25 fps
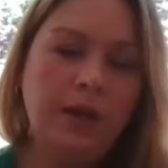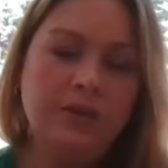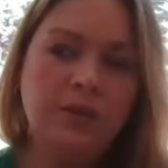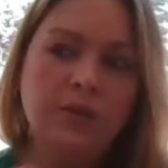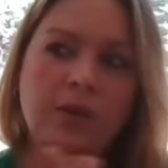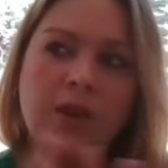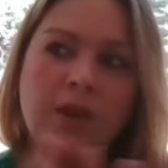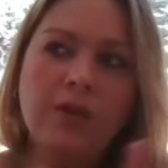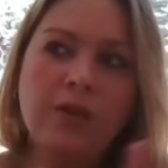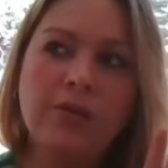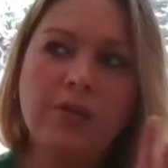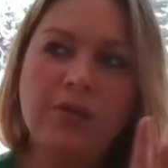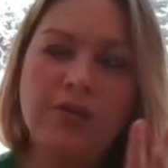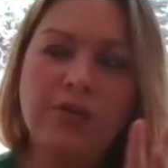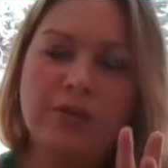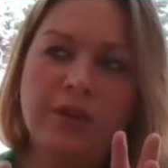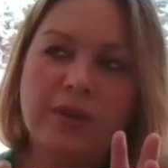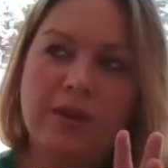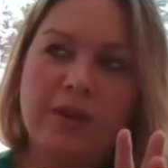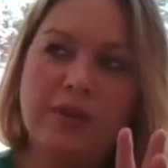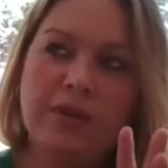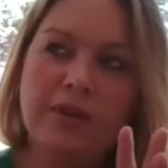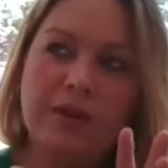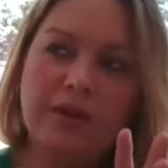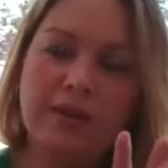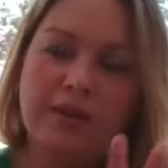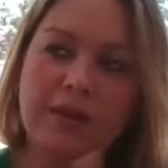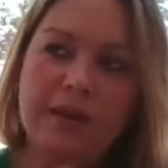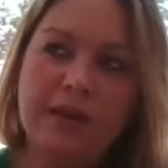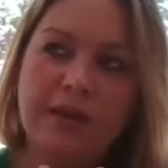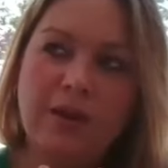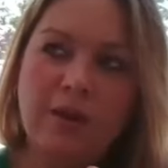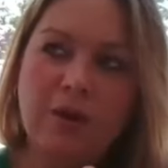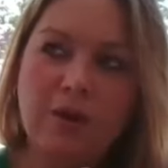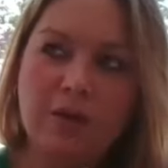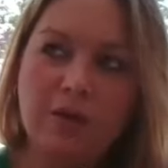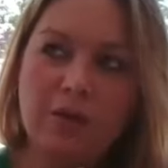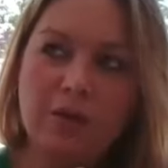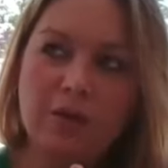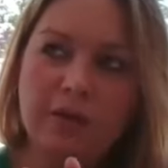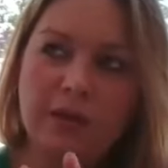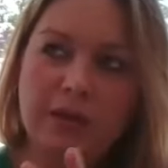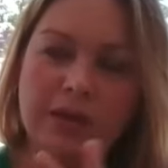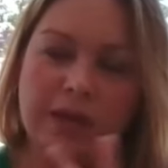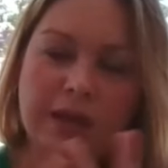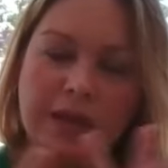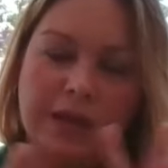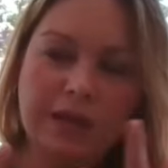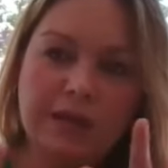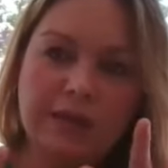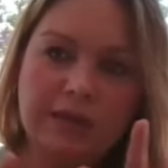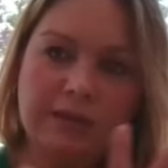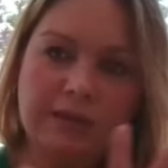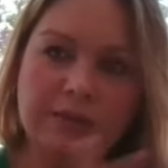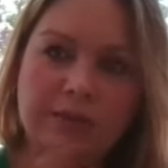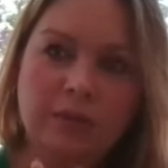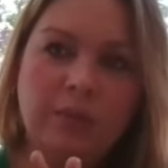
So the other thing that they are looking at is,